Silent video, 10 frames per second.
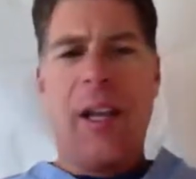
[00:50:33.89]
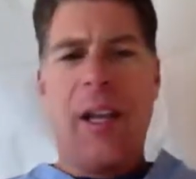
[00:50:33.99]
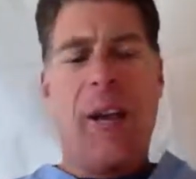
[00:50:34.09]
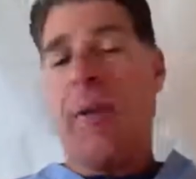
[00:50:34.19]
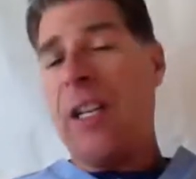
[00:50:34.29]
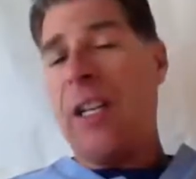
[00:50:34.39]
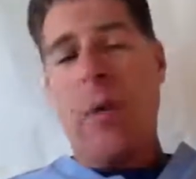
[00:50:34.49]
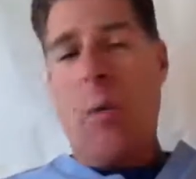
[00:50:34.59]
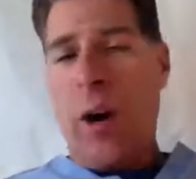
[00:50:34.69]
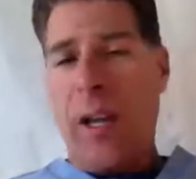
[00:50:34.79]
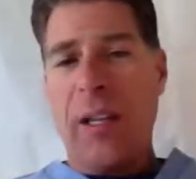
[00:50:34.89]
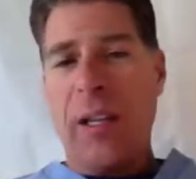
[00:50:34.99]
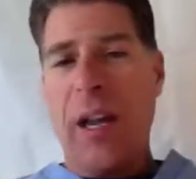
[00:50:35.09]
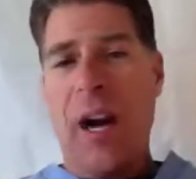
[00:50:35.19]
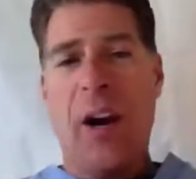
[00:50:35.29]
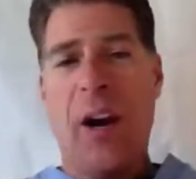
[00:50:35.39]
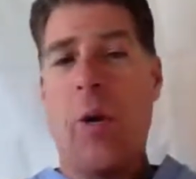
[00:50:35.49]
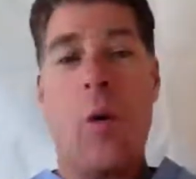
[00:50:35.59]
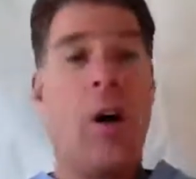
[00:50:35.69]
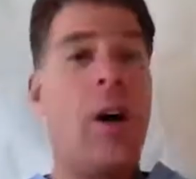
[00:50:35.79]
in, for example, the war against terror
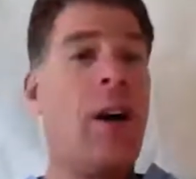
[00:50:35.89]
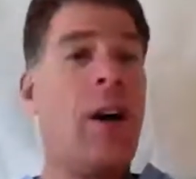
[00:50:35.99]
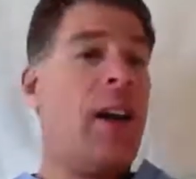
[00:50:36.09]
or